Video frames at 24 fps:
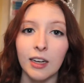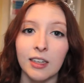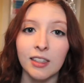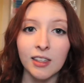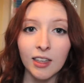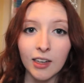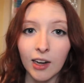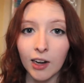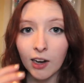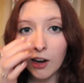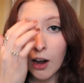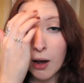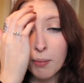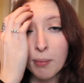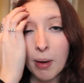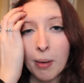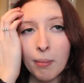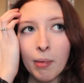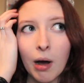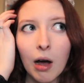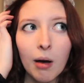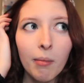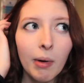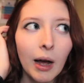Next thing I got, my
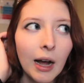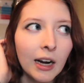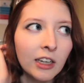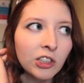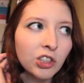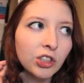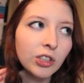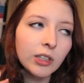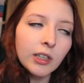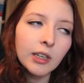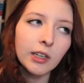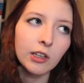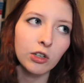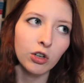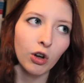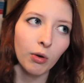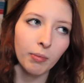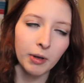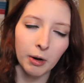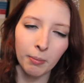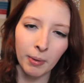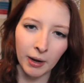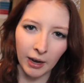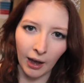mom actually
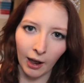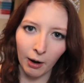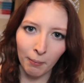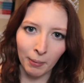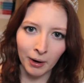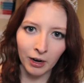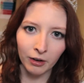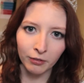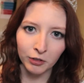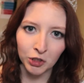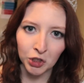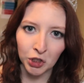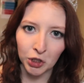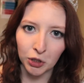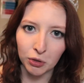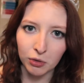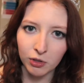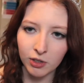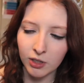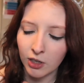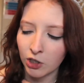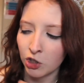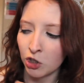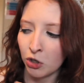told me to pick out a pair of
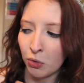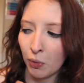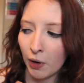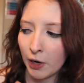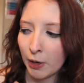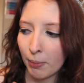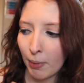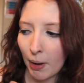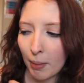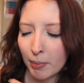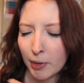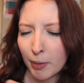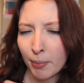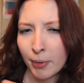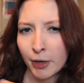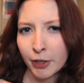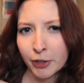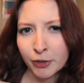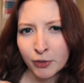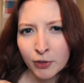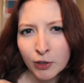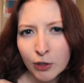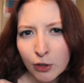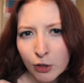shoes because she wanted to buy me a pair
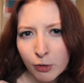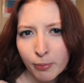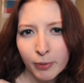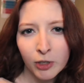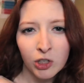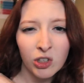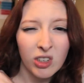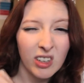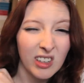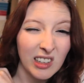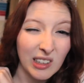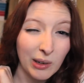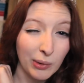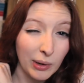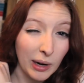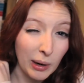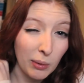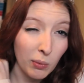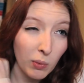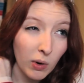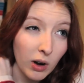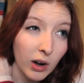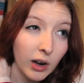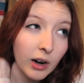of shoes, but she didn't know what
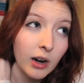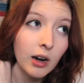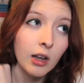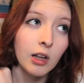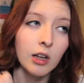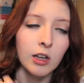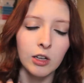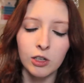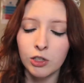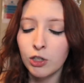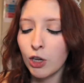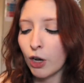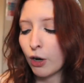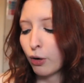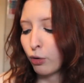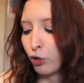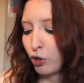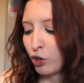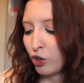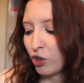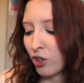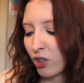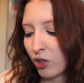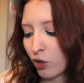I'd want. So
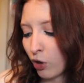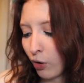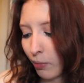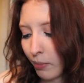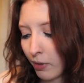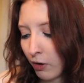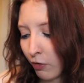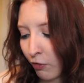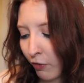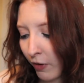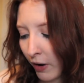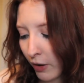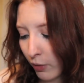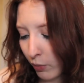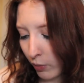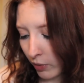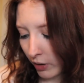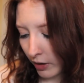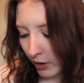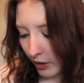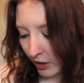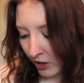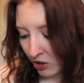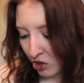she just told me to find
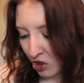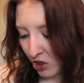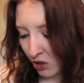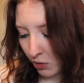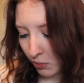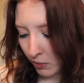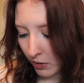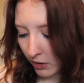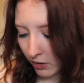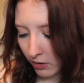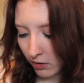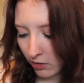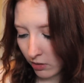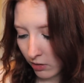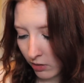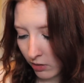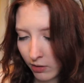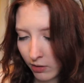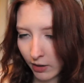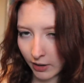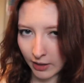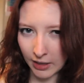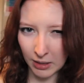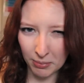one and she would
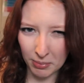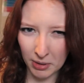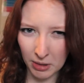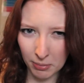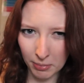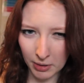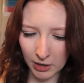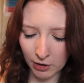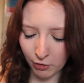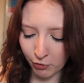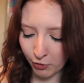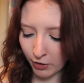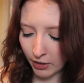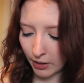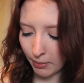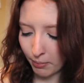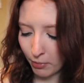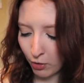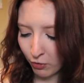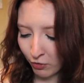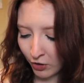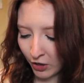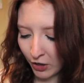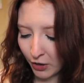like give me the money for
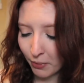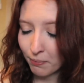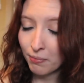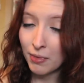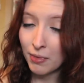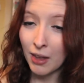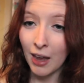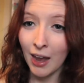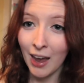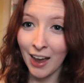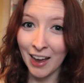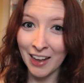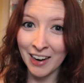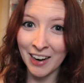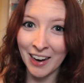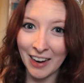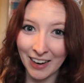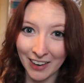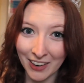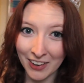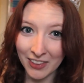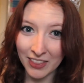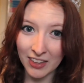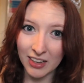them over here. And I
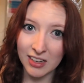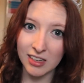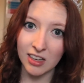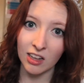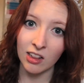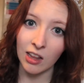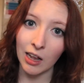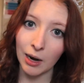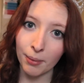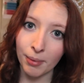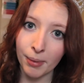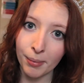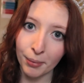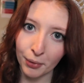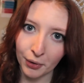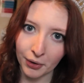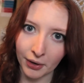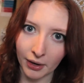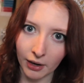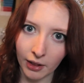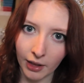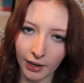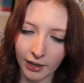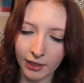got these. A lot of people aren't
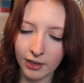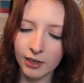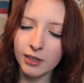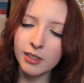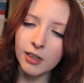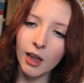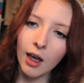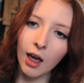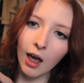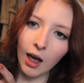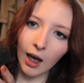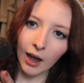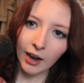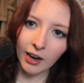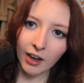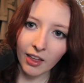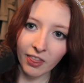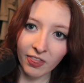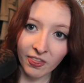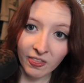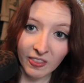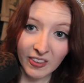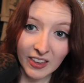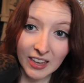gonna like these. I
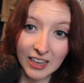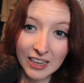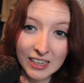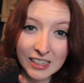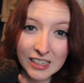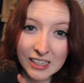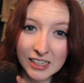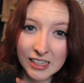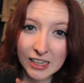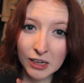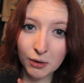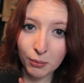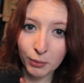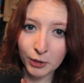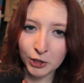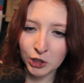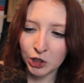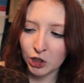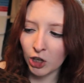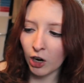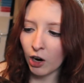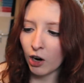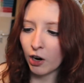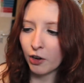got these,
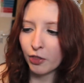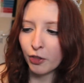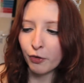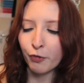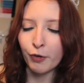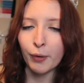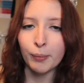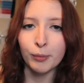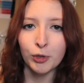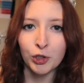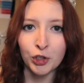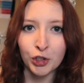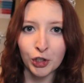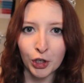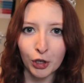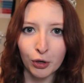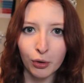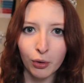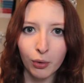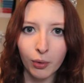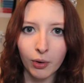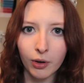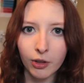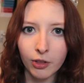which are, they're from
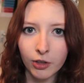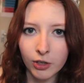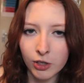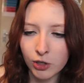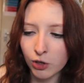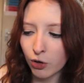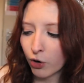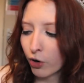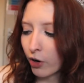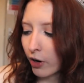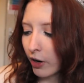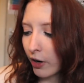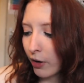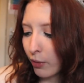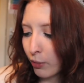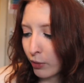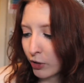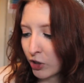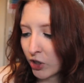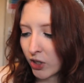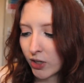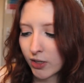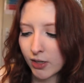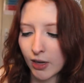Shoe, the store,
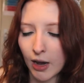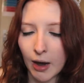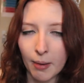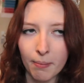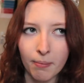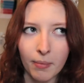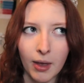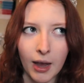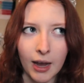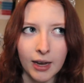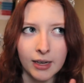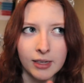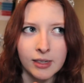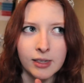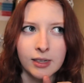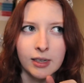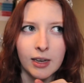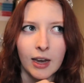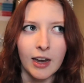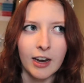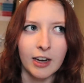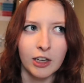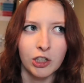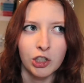which is
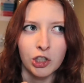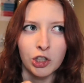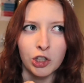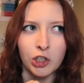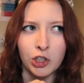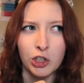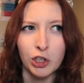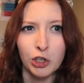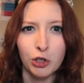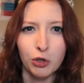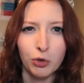S-C-H-U-H.